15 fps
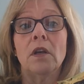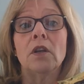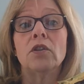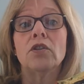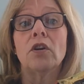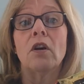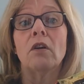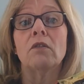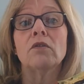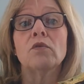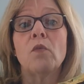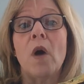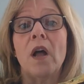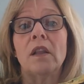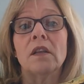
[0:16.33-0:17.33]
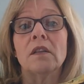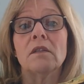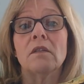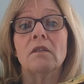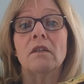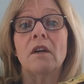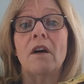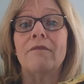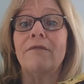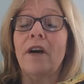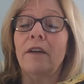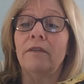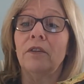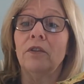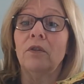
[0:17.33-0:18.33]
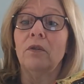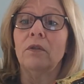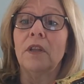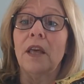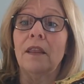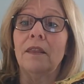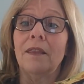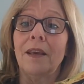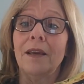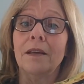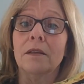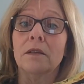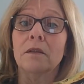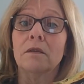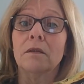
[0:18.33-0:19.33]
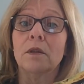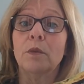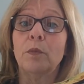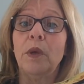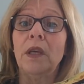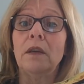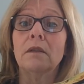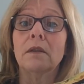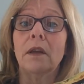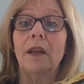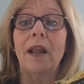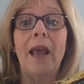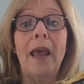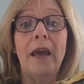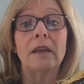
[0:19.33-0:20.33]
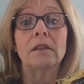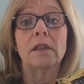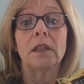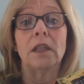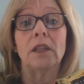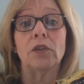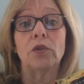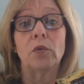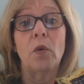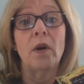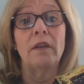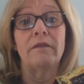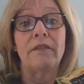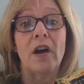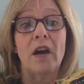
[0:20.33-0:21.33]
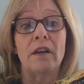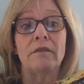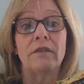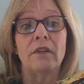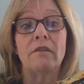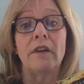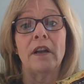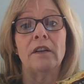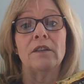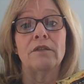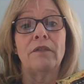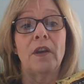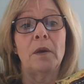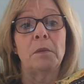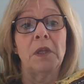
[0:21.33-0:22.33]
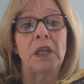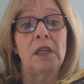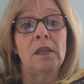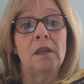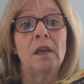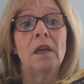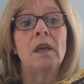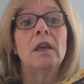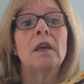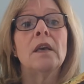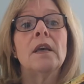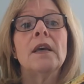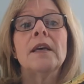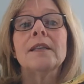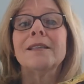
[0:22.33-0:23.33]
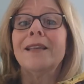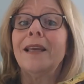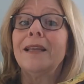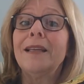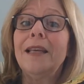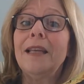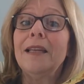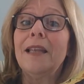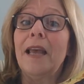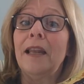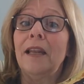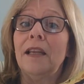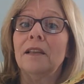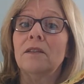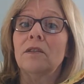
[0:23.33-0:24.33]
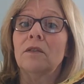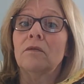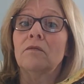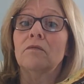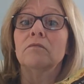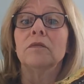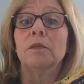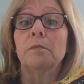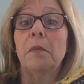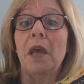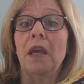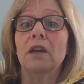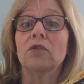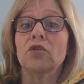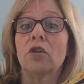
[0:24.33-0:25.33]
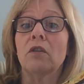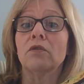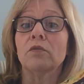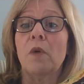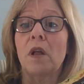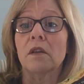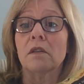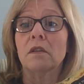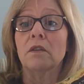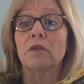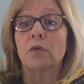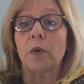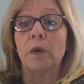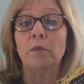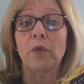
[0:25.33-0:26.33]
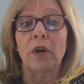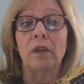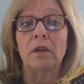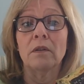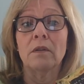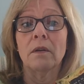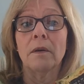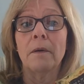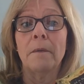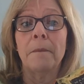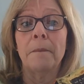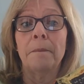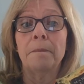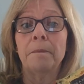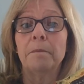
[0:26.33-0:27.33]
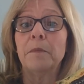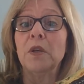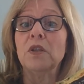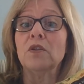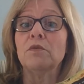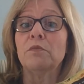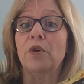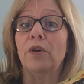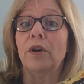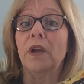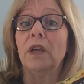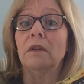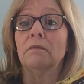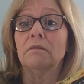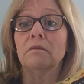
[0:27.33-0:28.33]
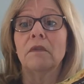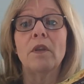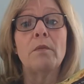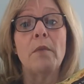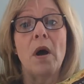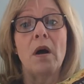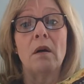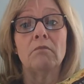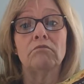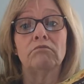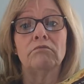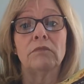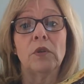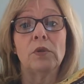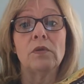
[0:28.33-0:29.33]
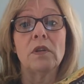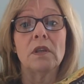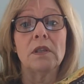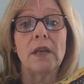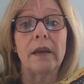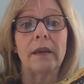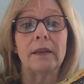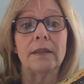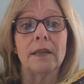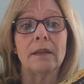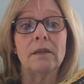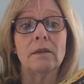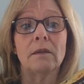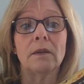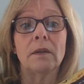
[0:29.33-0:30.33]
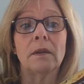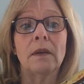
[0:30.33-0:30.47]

Charles Wallace, a 5-year-old that thinks, speaks, and acts like he's 25 around his family. Sandy and Denny's, Meg and Charles Wallace's twin brothers. Mrs. Murray, the mom, who's the scientist.